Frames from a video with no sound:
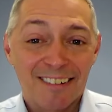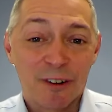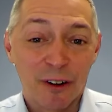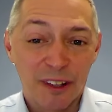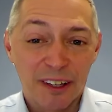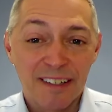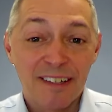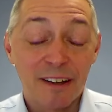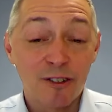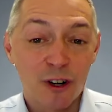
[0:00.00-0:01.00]
for the
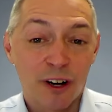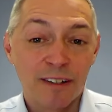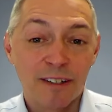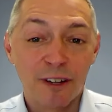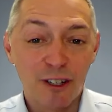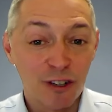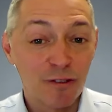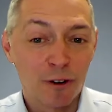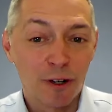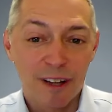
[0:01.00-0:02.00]
sales and trading division
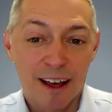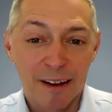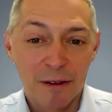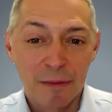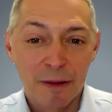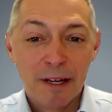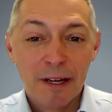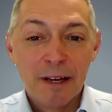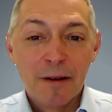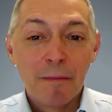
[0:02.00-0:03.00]
for a time,
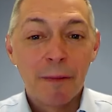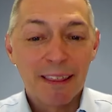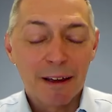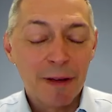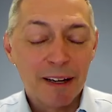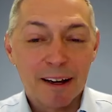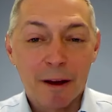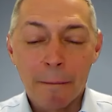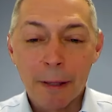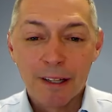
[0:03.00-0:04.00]
but then made a
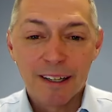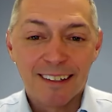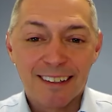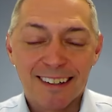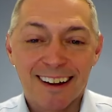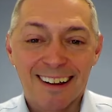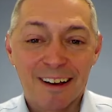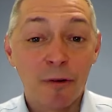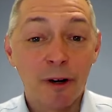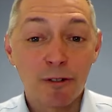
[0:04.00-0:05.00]
complete
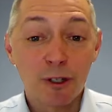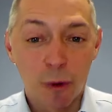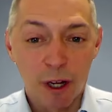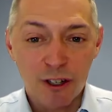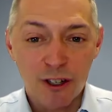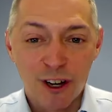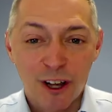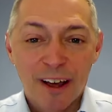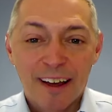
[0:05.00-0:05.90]
career switch